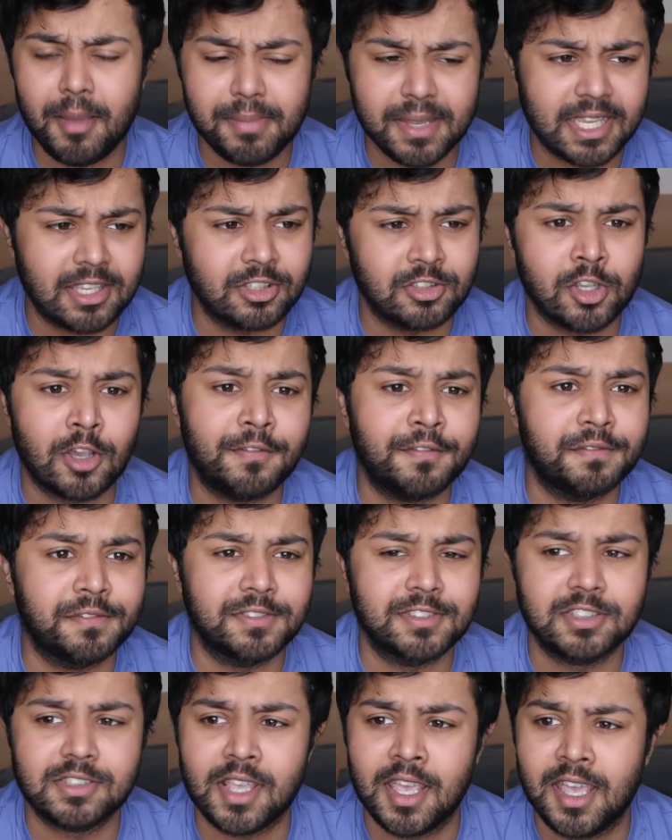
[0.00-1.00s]
because
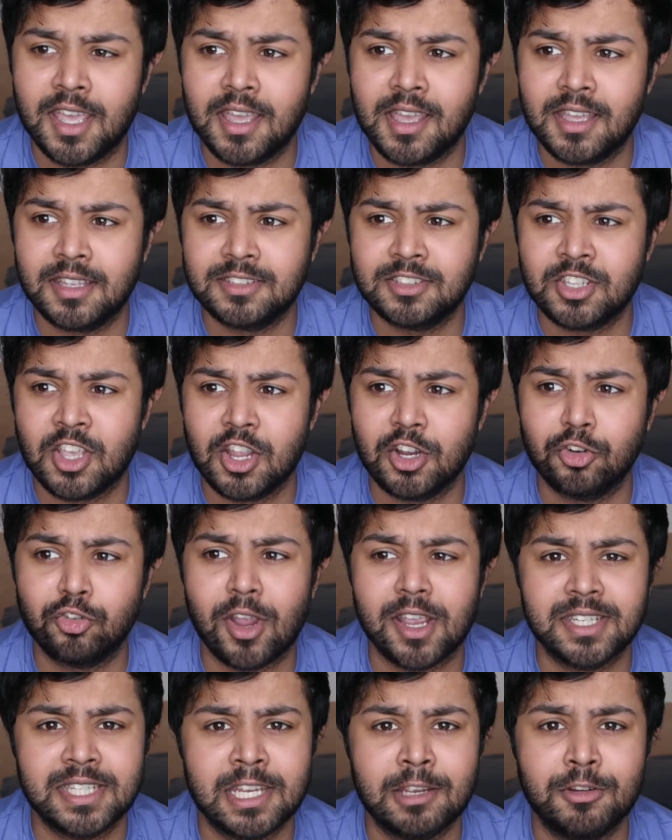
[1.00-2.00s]
of certain
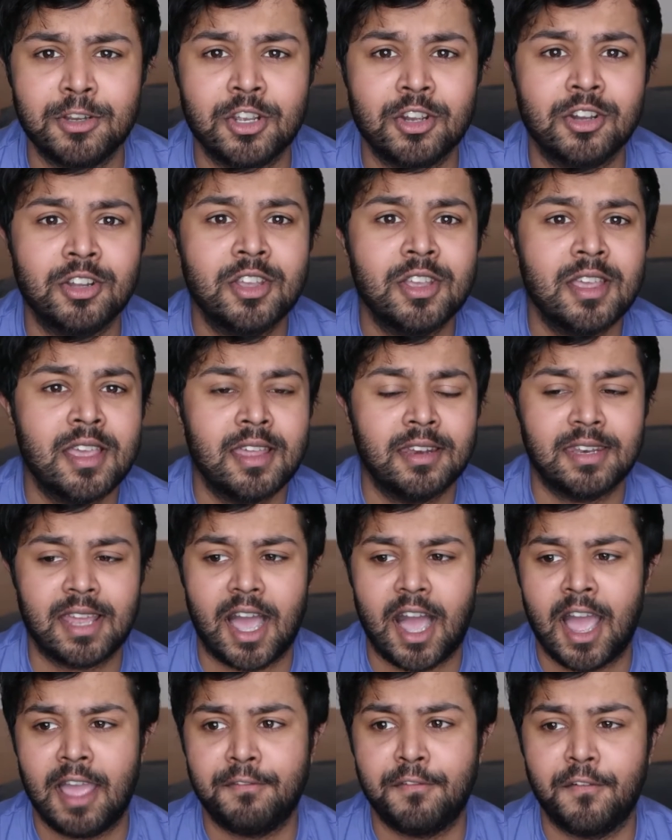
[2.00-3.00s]
criteria
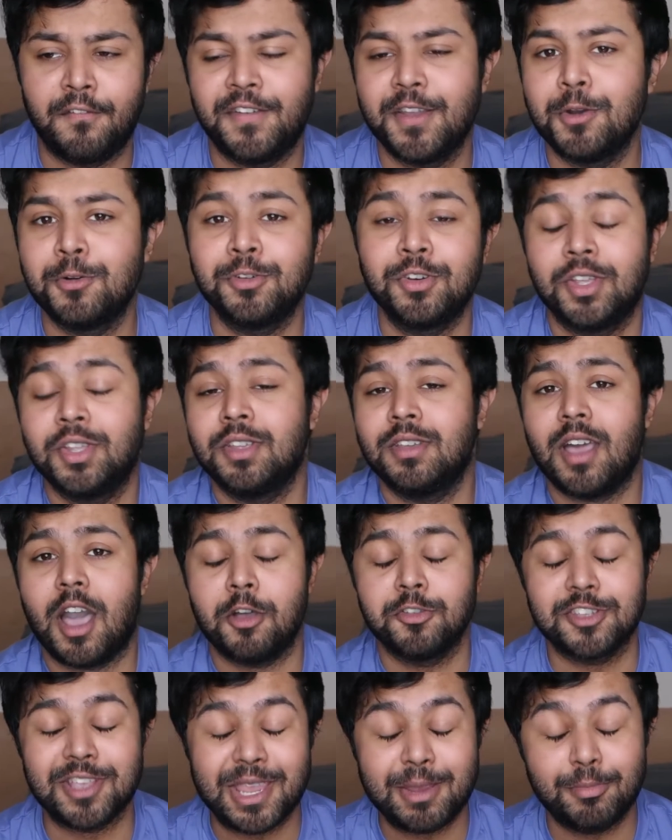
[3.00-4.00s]
that I fulfilled,
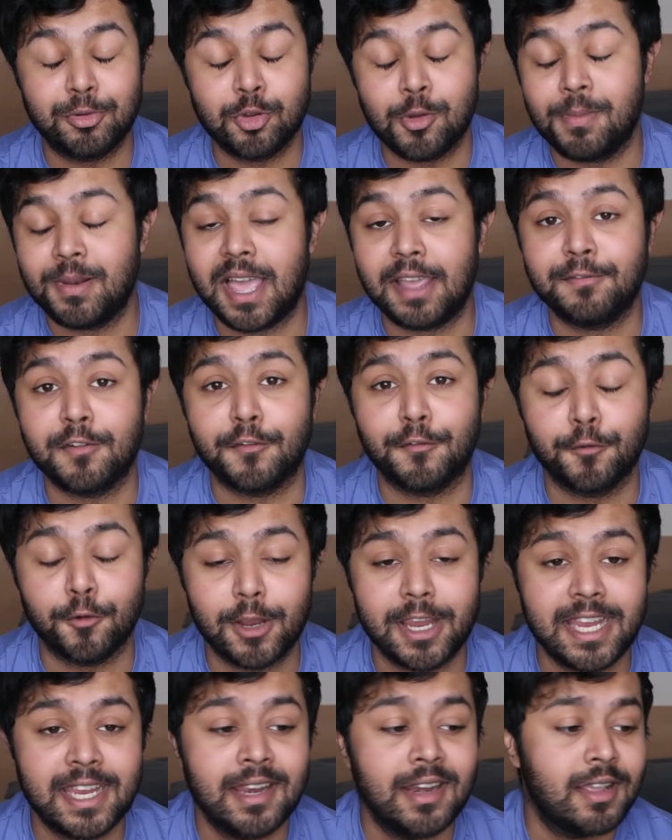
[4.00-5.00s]
I was able to apply for
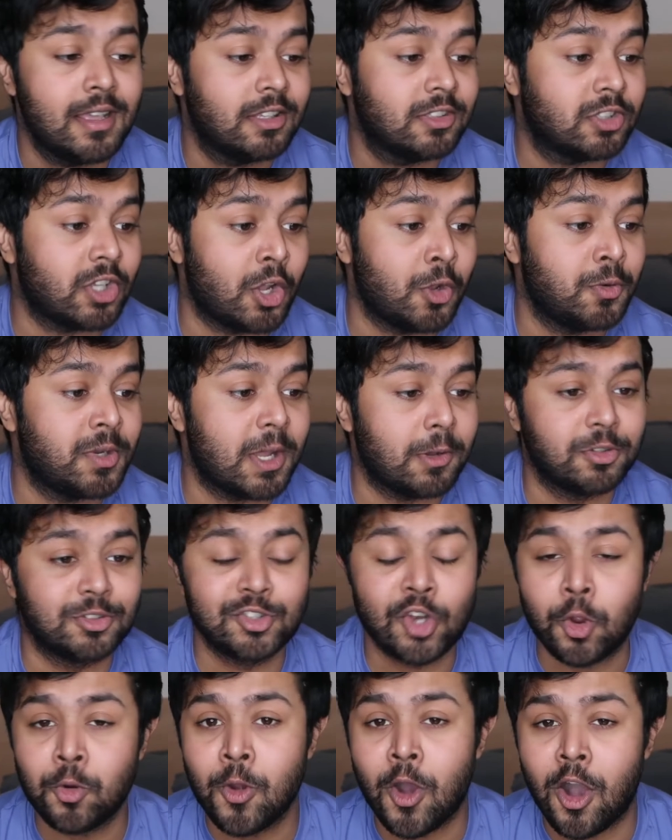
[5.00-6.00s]
free. So there
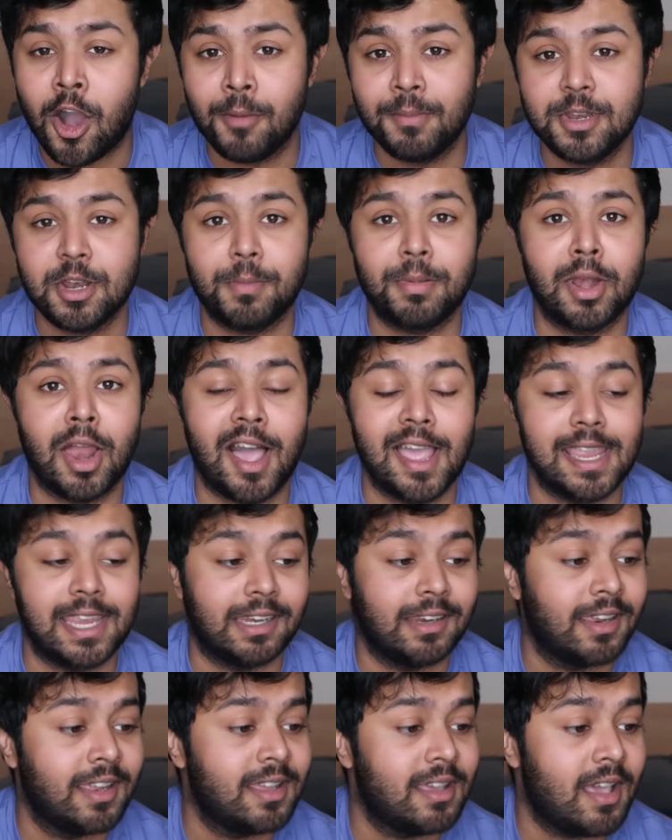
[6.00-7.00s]
was no harm in
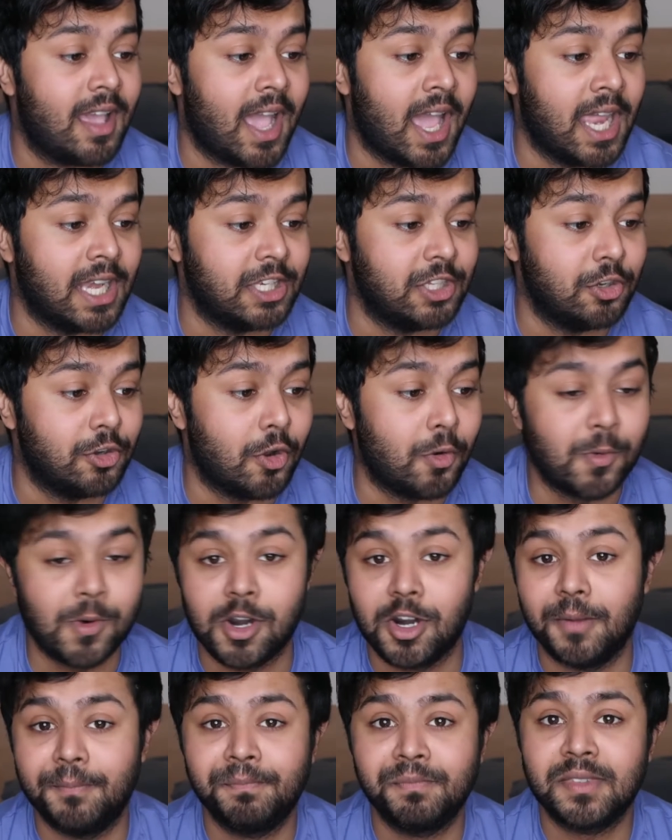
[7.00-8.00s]
applying. And you know
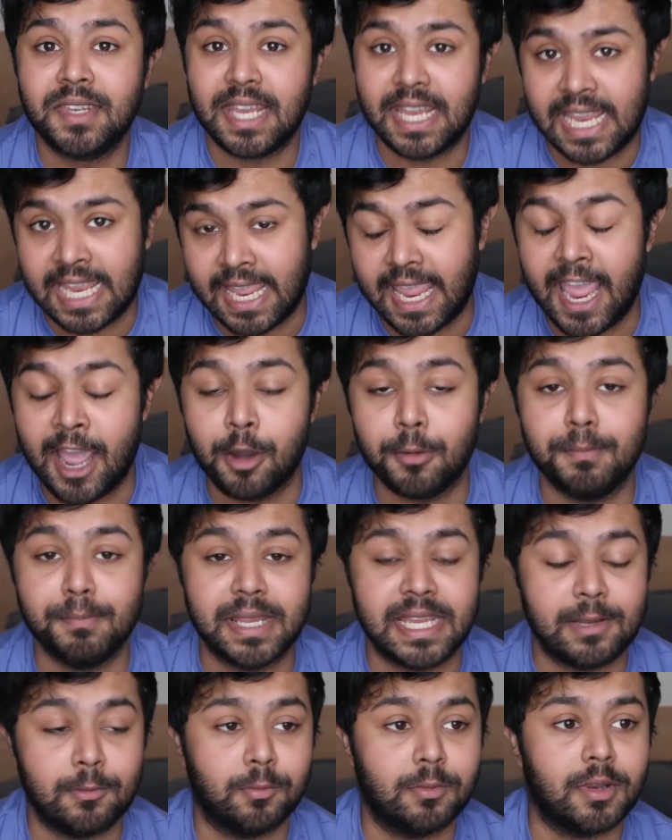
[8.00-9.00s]
what? It helped
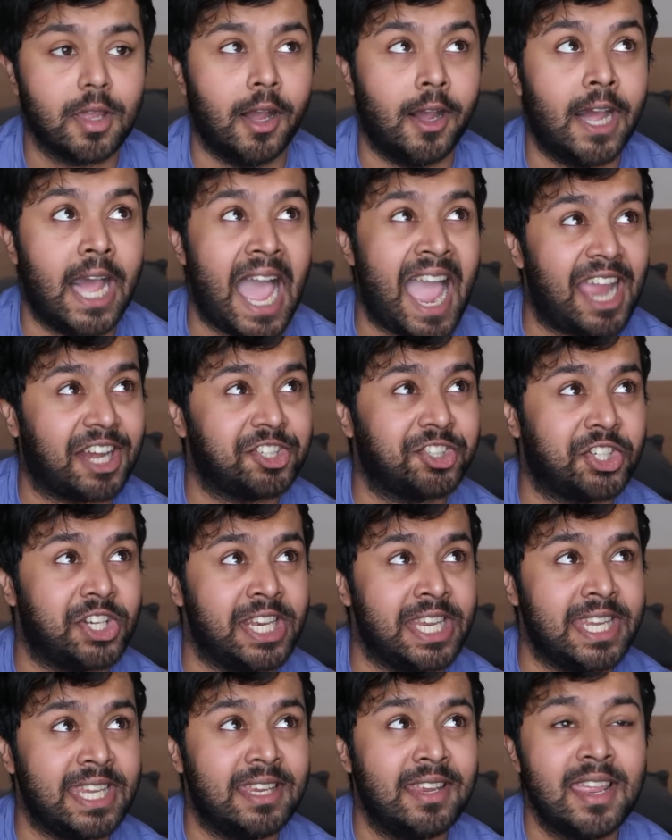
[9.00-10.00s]
me
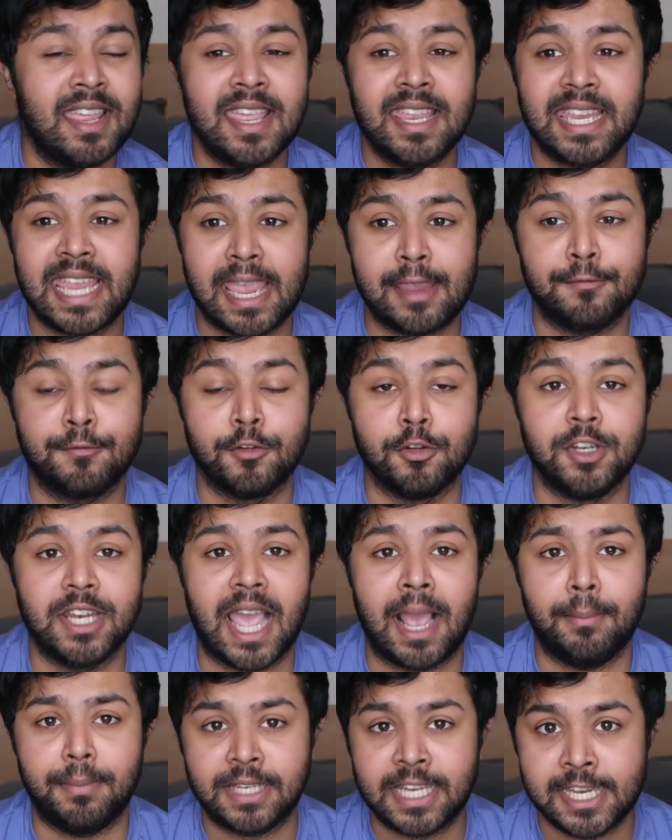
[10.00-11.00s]
actually get through
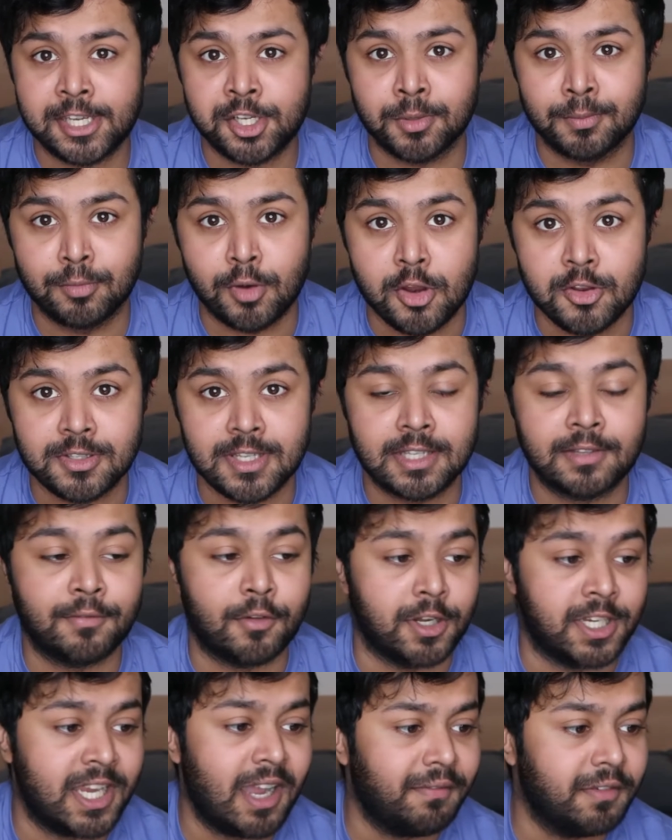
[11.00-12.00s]
the application process
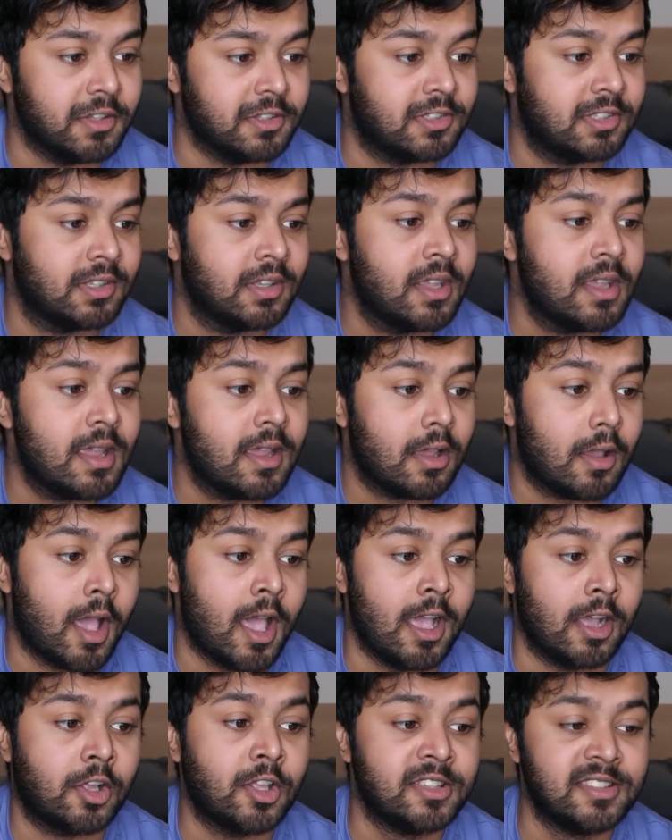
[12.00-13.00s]
for the others.
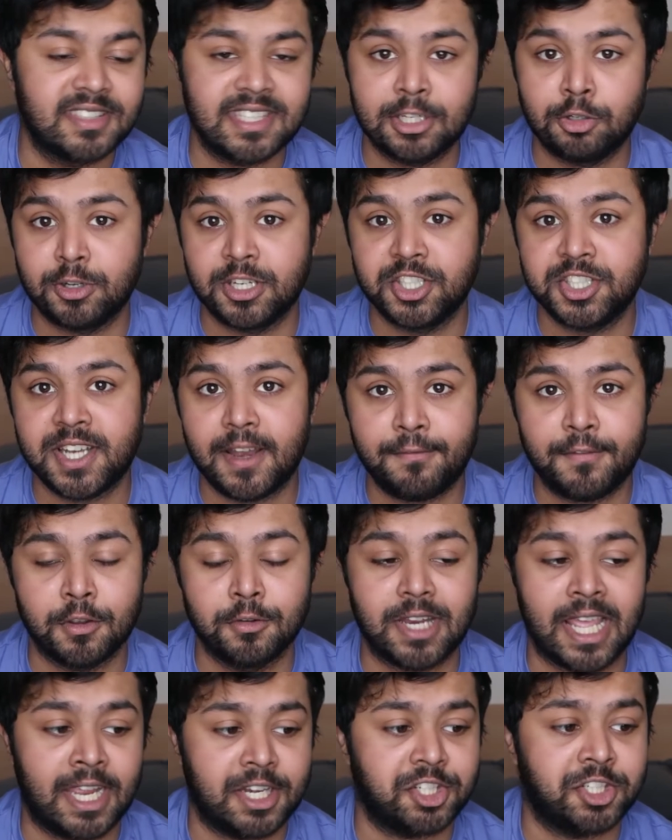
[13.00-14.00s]
Considering
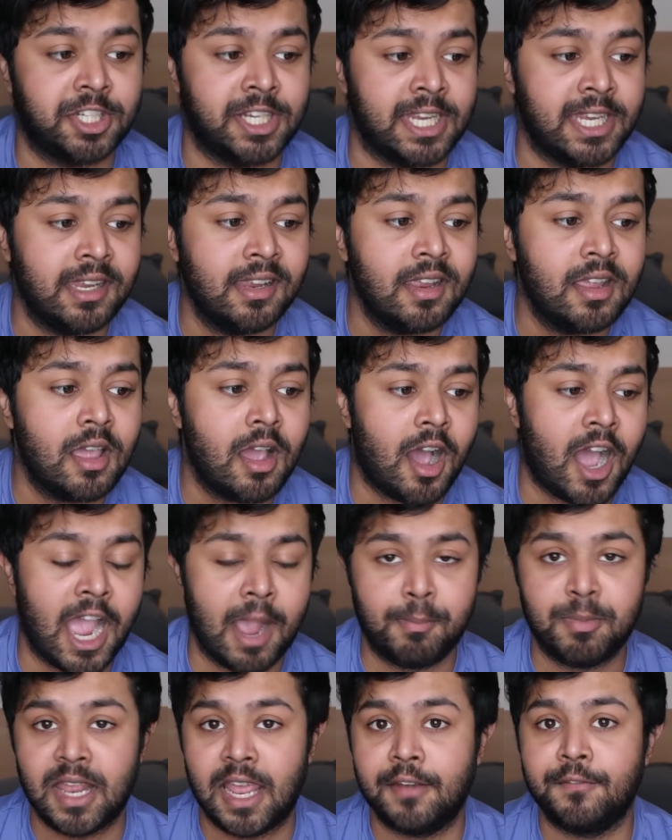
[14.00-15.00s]
Sheffield, actually,
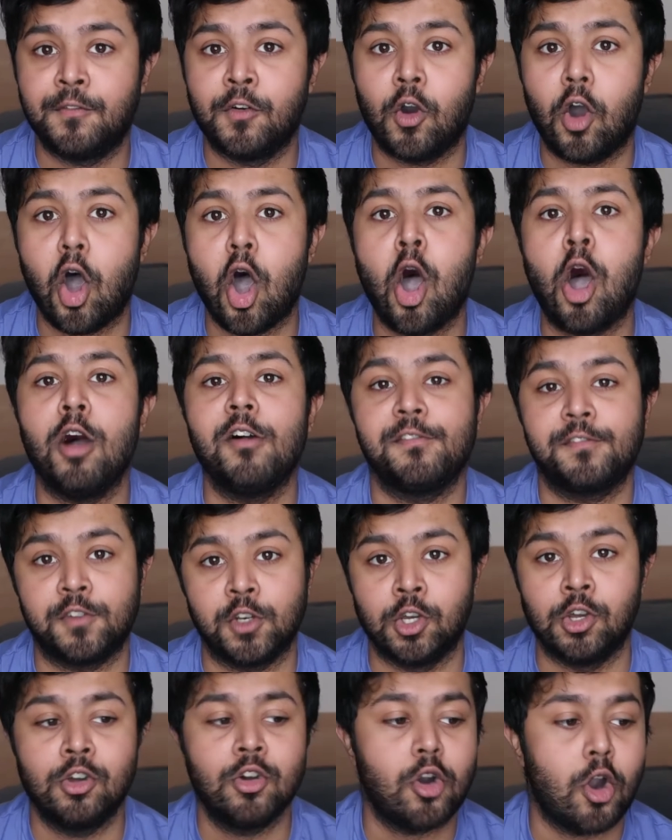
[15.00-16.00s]
I applied for
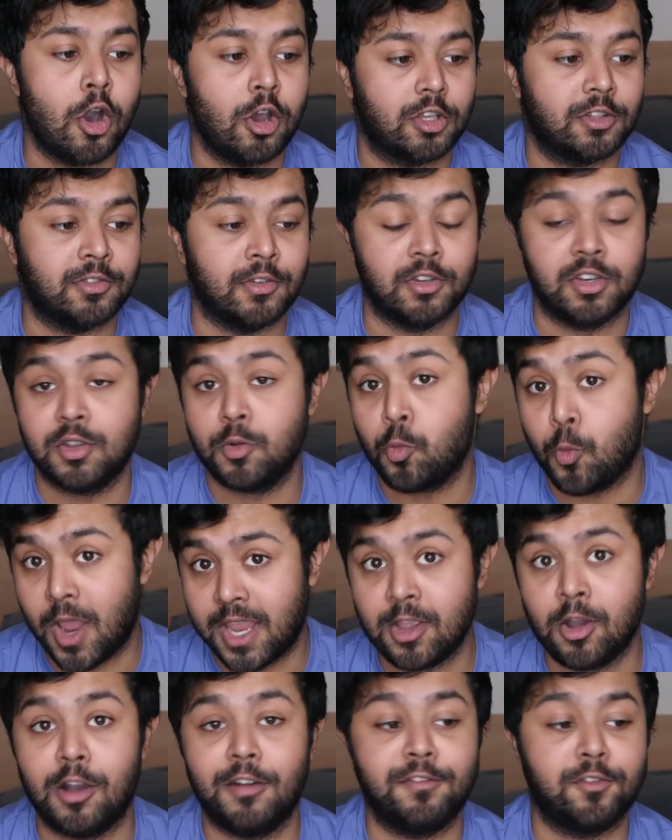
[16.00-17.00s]
after Oxford,
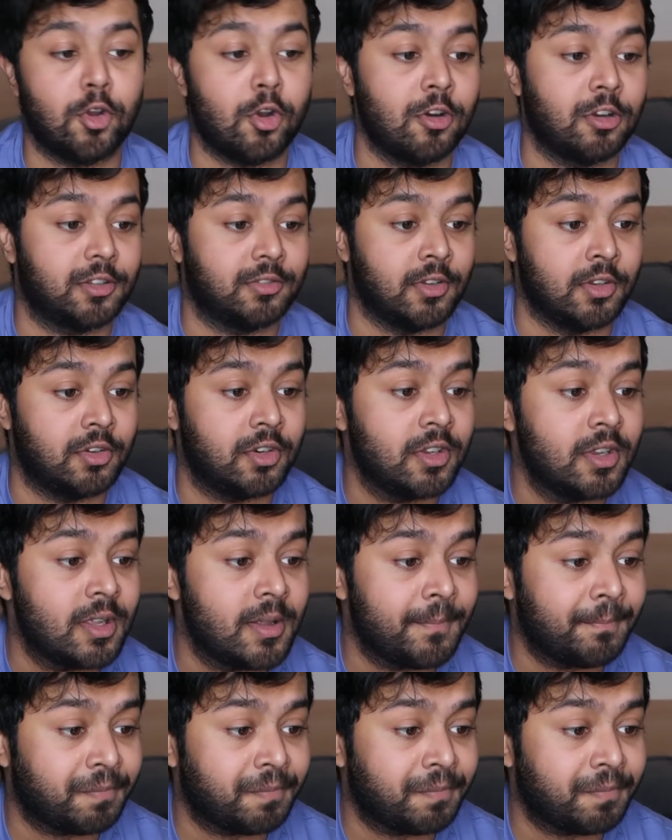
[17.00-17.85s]
way after Oxford.